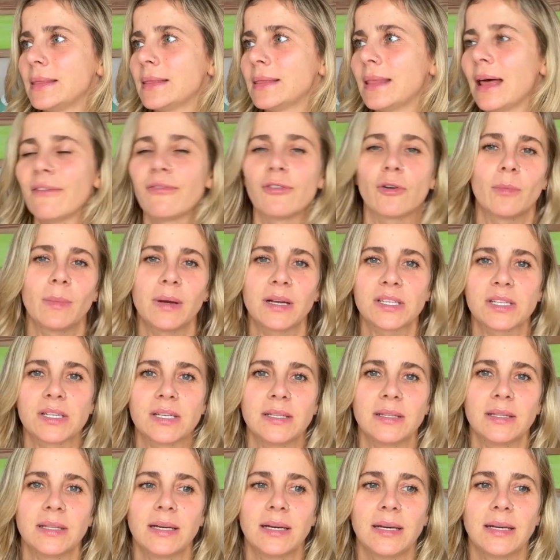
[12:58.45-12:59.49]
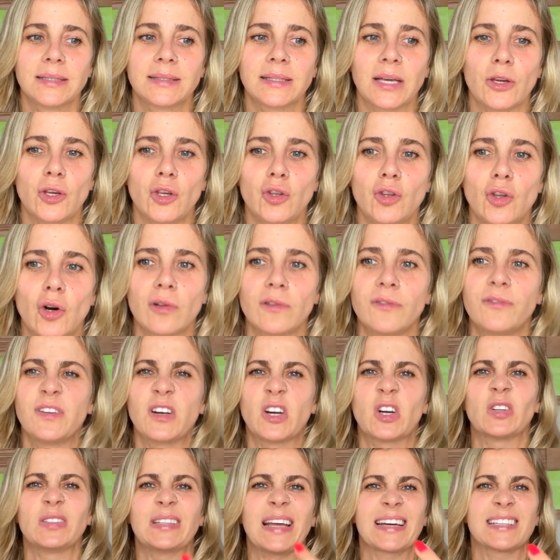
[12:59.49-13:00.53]
affirmation that you don't feel
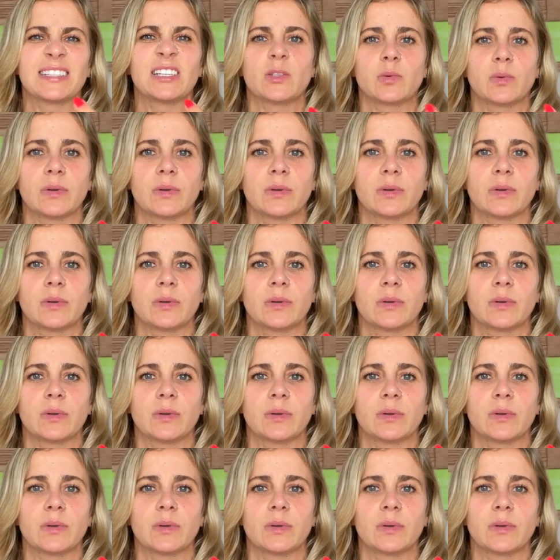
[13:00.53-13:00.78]
connected